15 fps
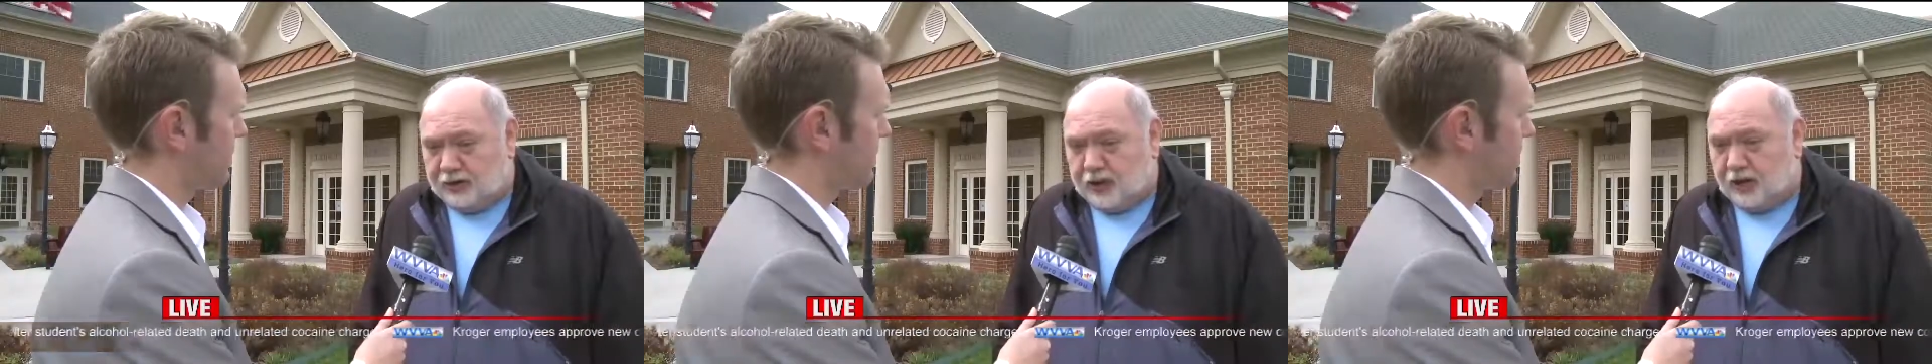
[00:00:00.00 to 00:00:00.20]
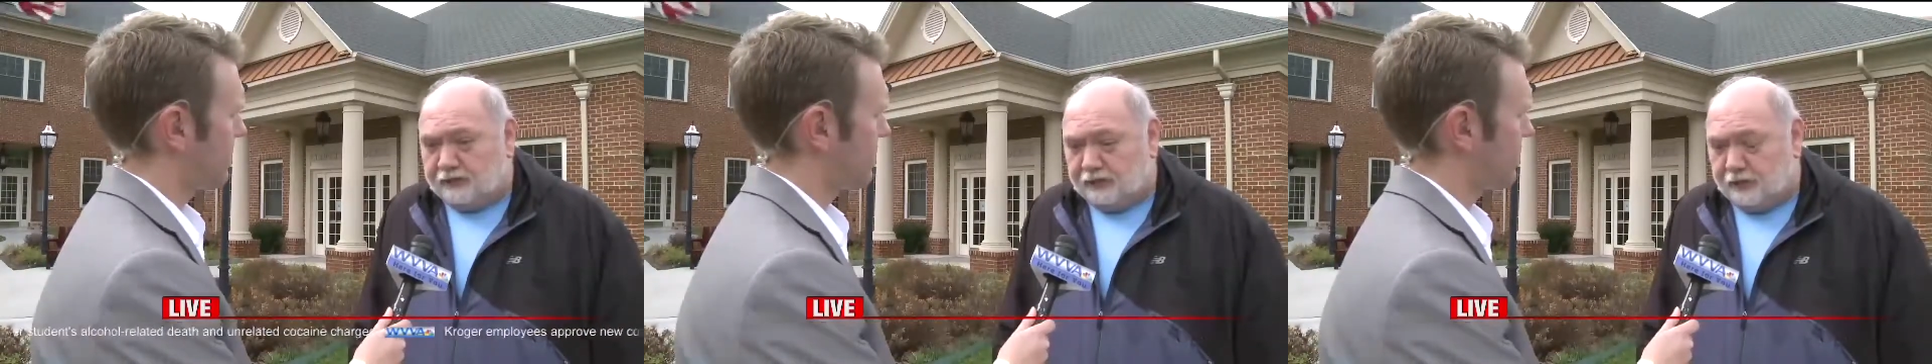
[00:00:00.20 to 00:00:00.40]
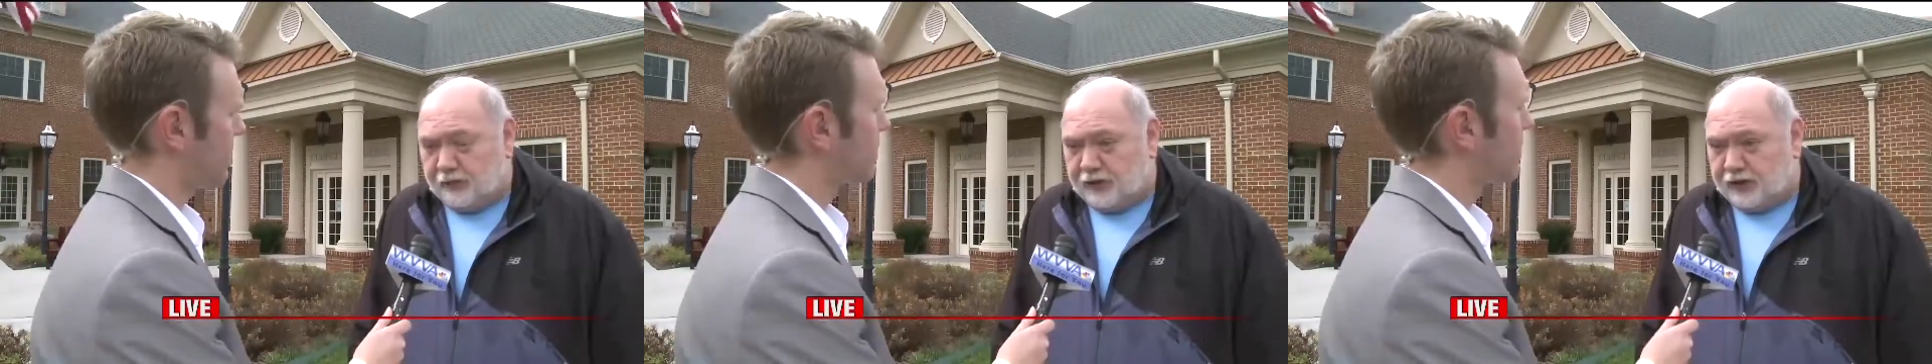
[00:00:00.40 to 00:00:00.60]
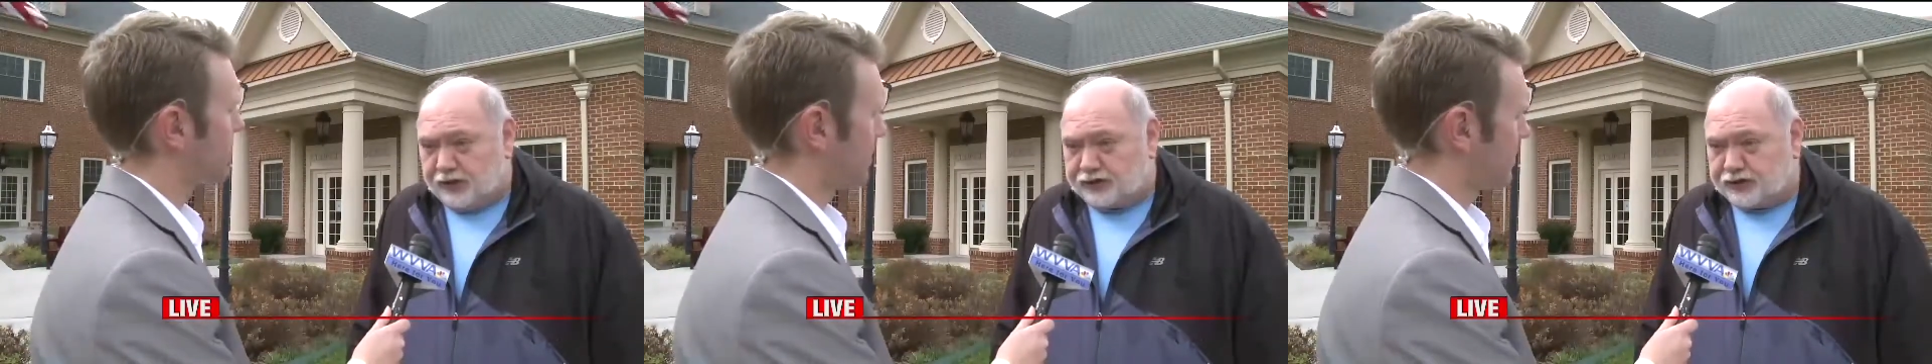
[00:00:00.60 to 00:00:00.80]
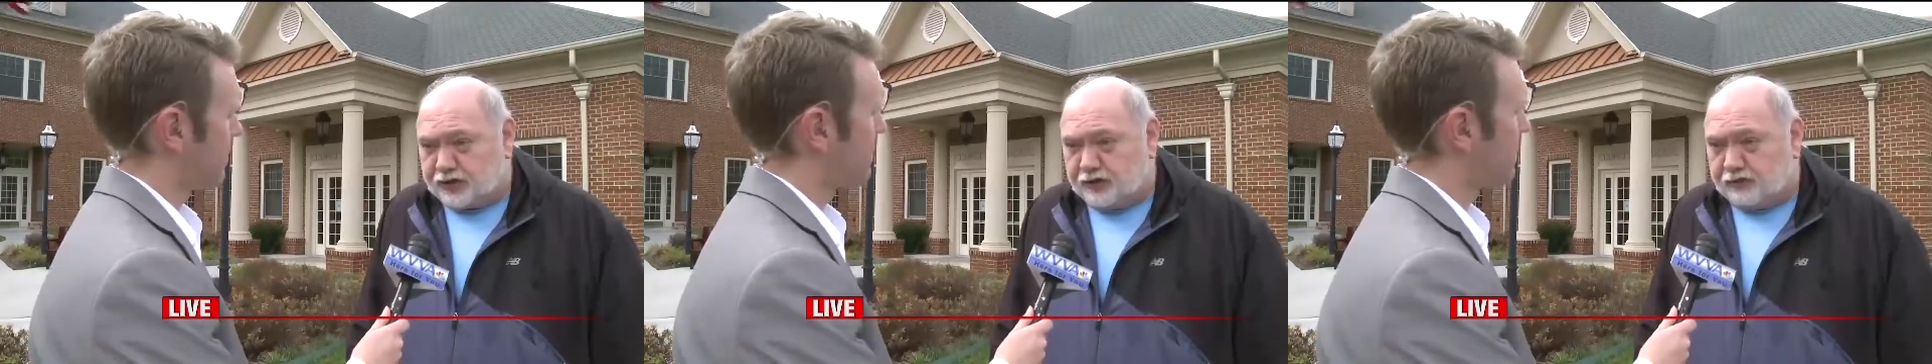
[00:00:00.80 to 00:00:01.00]
government
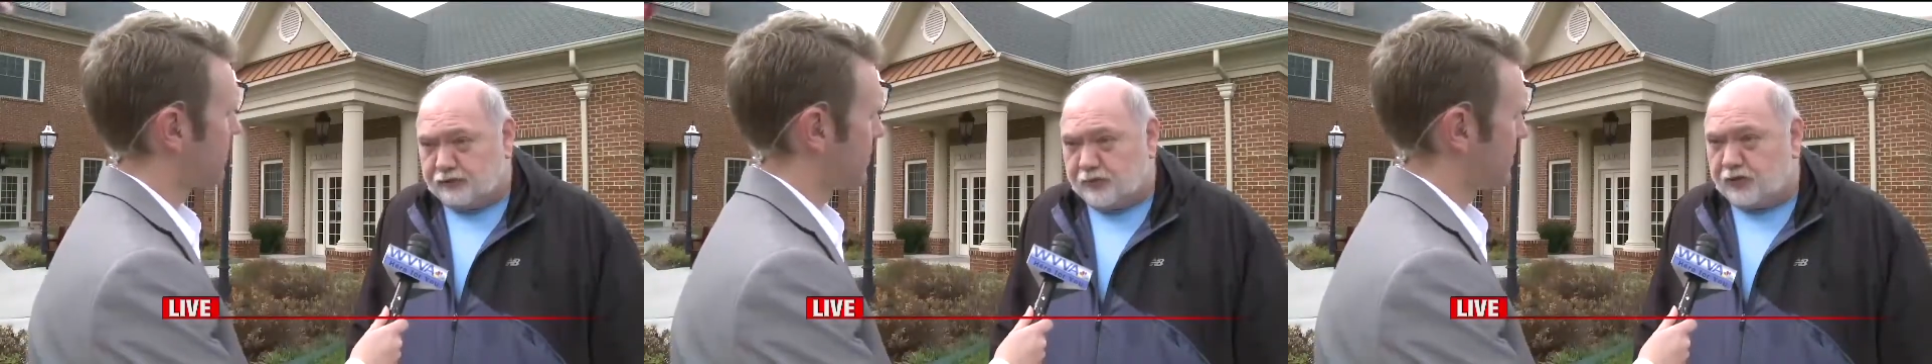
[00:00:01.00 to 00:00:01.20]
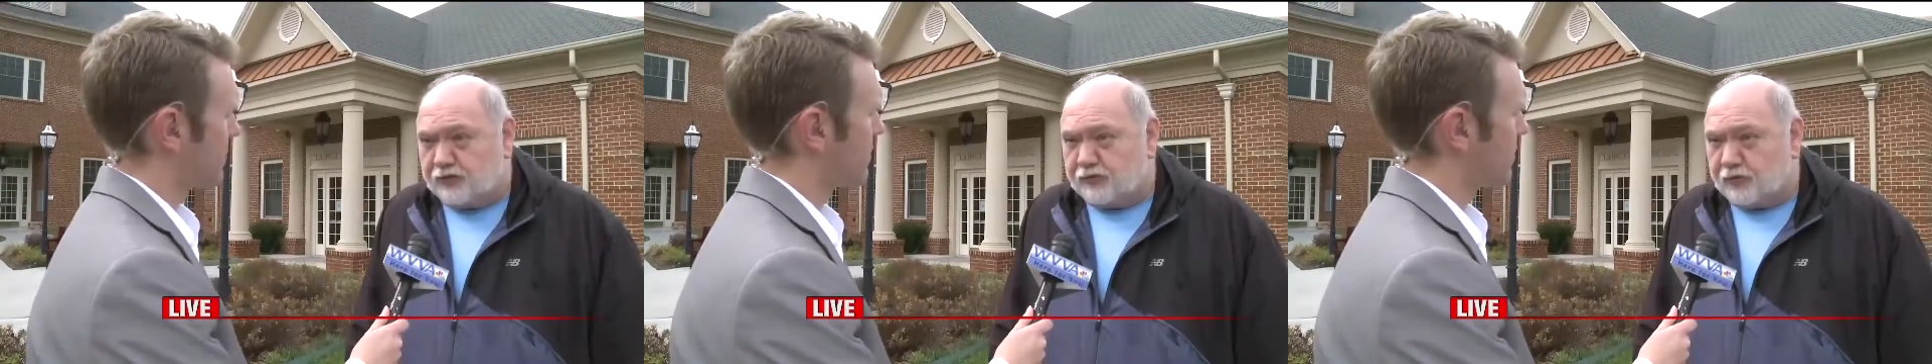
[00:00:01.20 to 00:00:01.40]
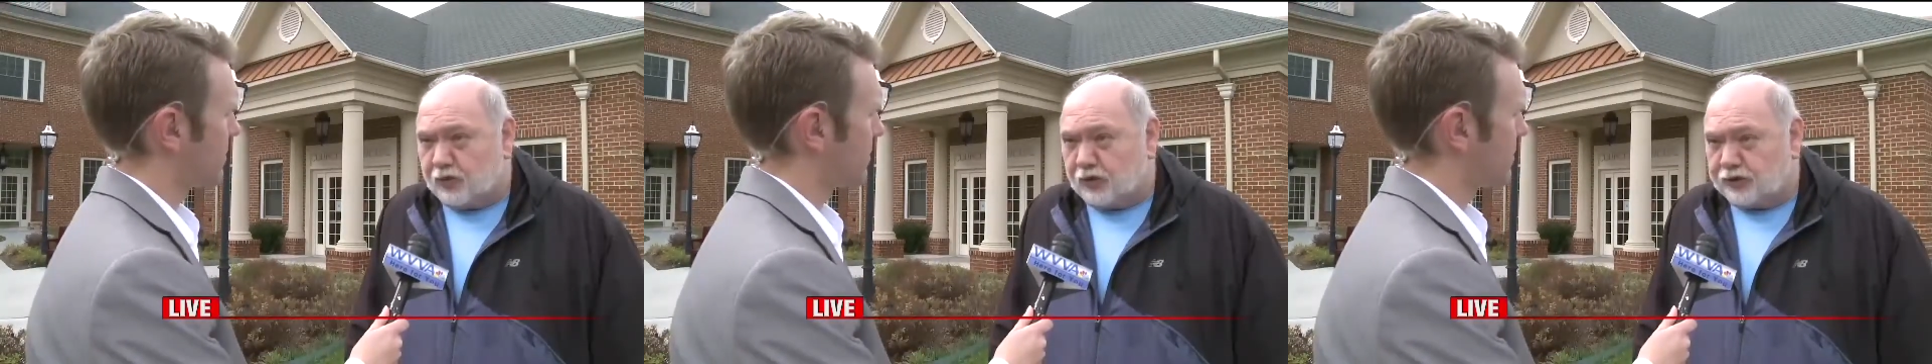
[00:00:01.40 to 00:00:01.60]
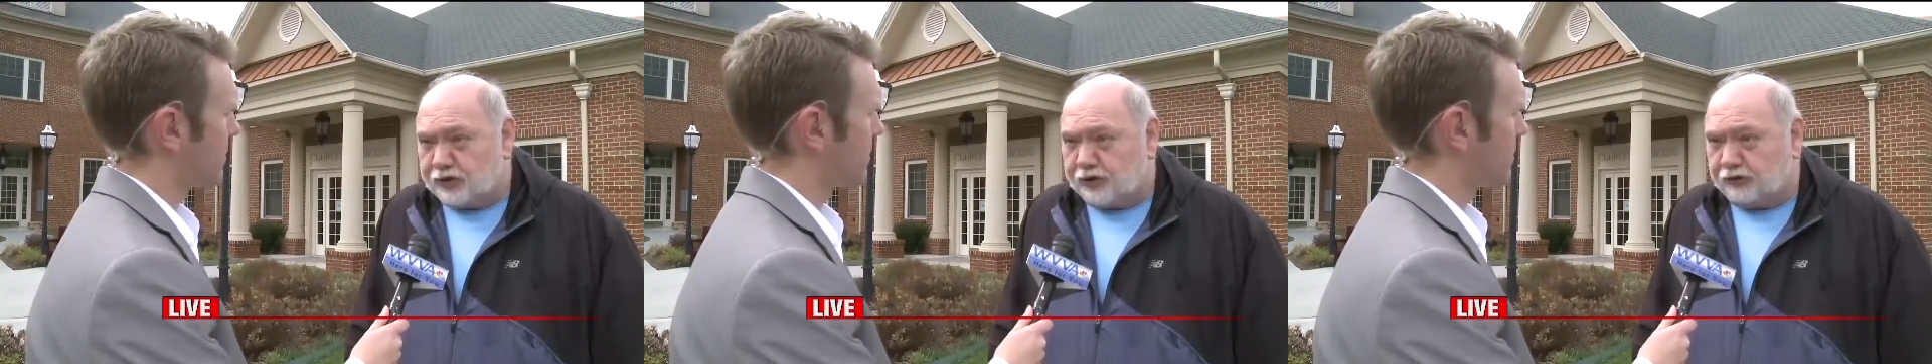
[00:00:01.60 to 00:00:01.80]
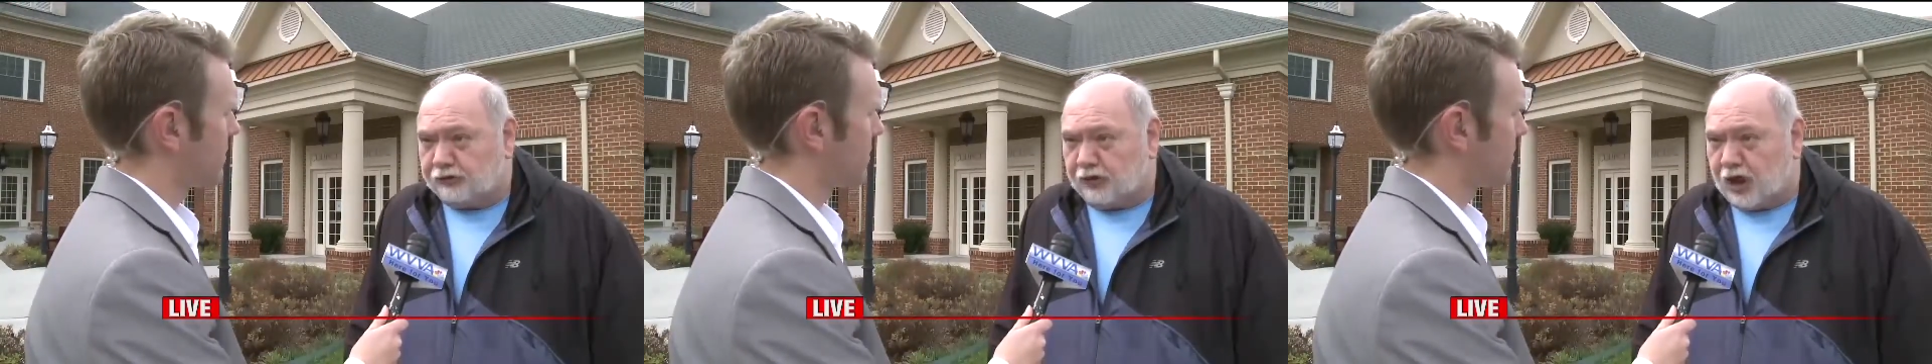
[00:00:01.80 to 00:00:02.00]
itself, move more
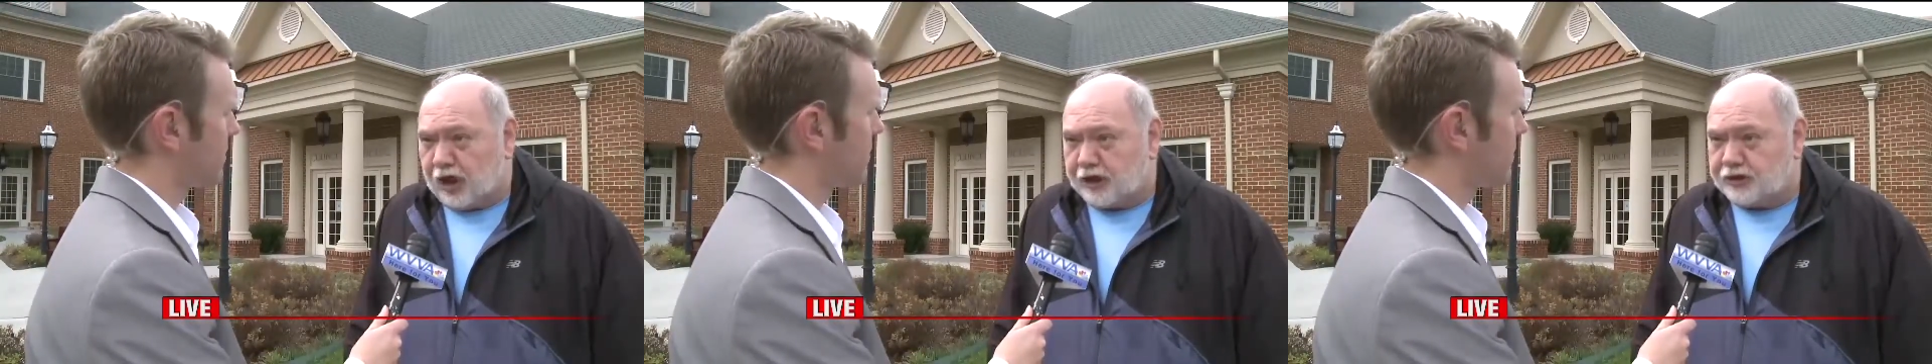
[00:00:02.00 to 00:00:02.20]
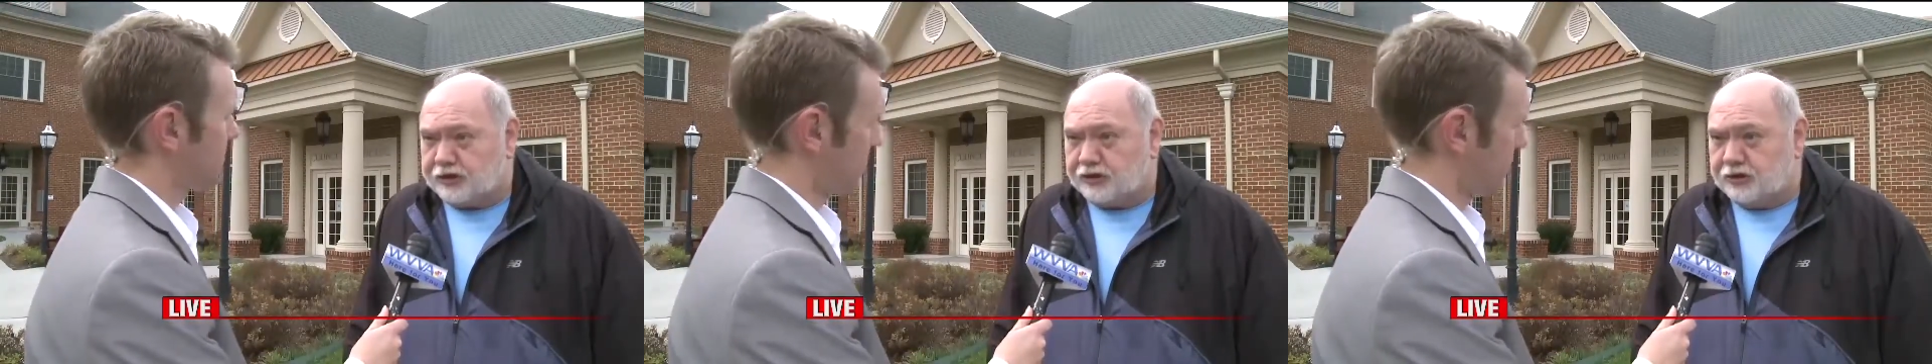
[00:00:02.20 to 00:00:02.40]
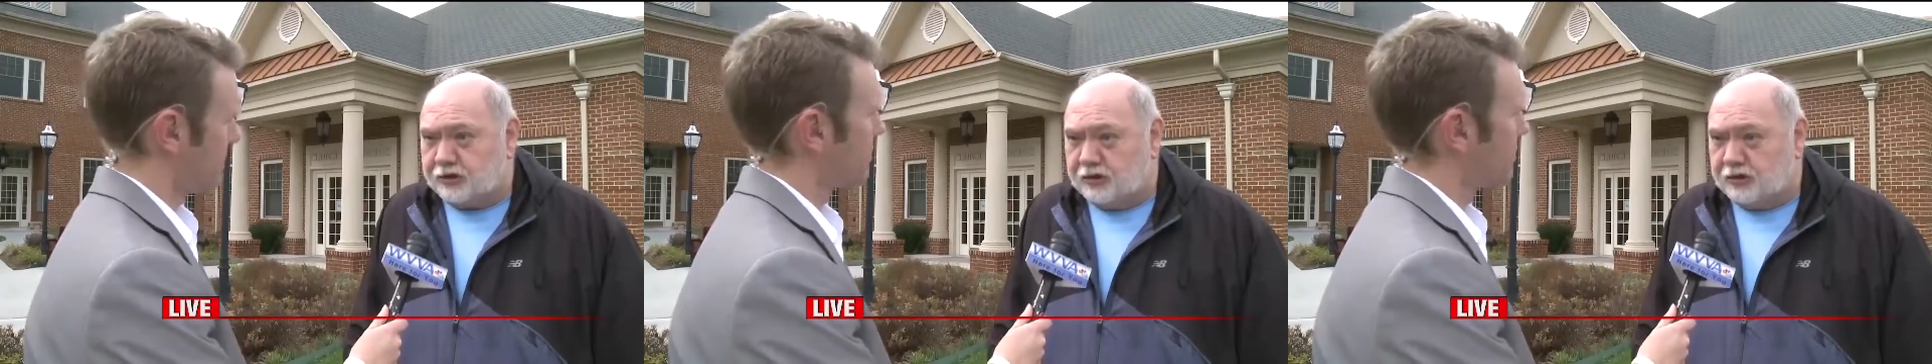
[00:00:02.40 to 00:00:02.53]
to the right.